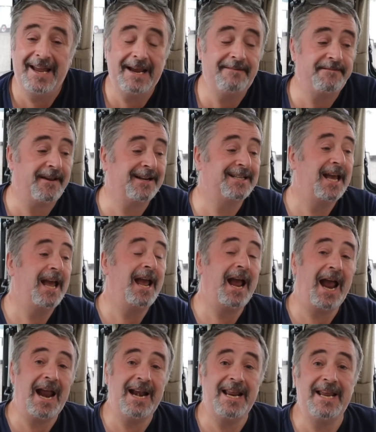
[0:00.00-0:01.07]
In fact,
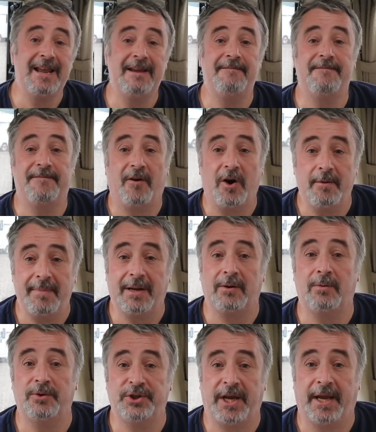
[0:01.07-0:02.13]
any
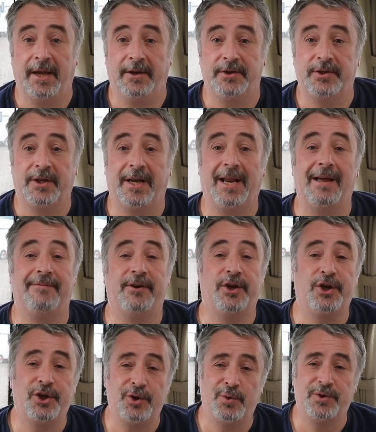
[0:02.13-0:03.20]
environmental change can have a
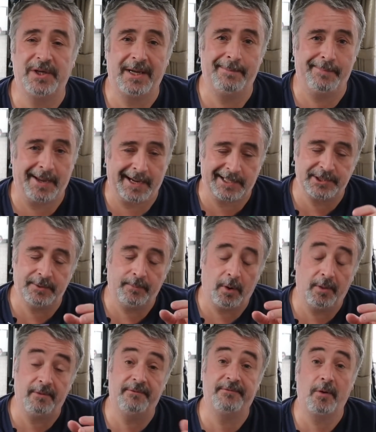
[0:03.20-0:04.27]
huge impact
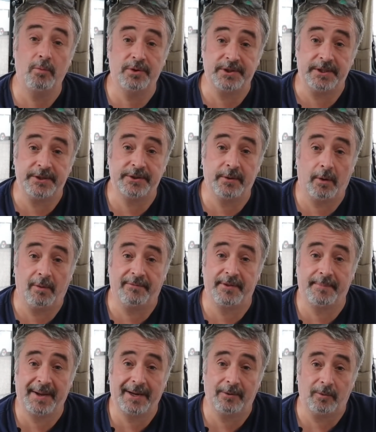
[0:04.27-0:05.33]
on the voltage of the
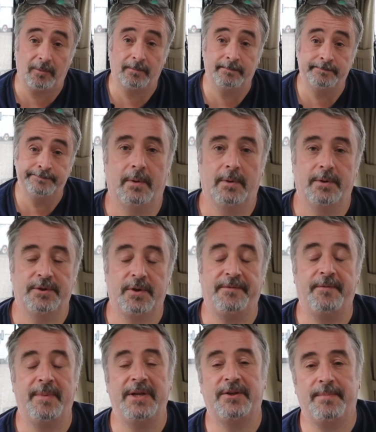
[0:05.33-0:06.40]
panel. So
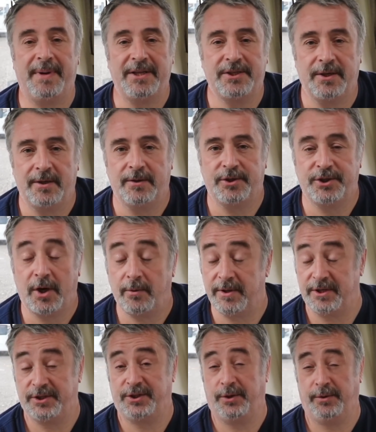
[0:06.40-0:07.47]
for me to better show
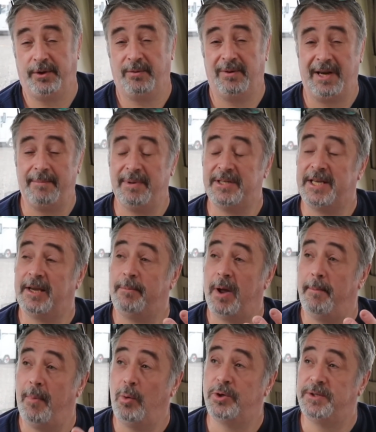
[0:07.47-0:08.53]
this to you, let me take my
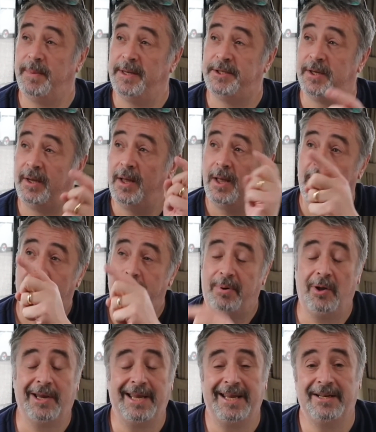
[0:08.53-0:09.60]
multimeter and
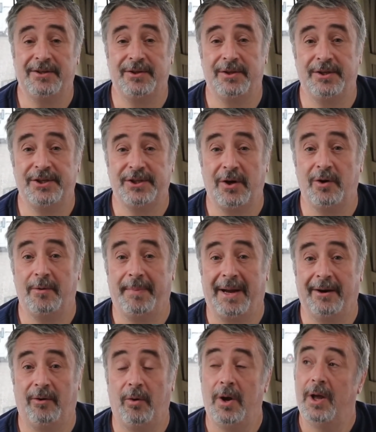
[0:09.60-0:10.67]
plug it into the solar
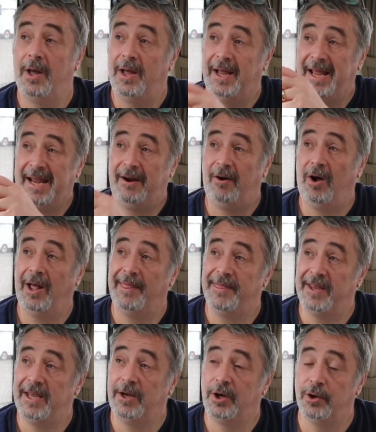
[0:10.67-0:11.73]
panel here at
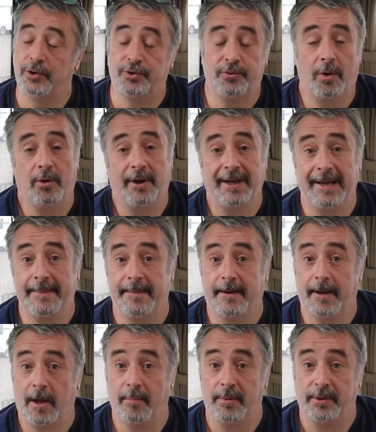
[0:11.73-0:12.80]
the controller in the
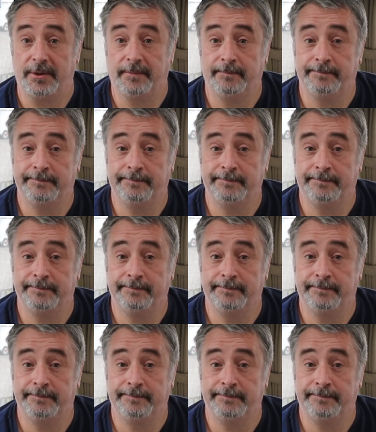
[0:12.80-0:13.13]
cupboard.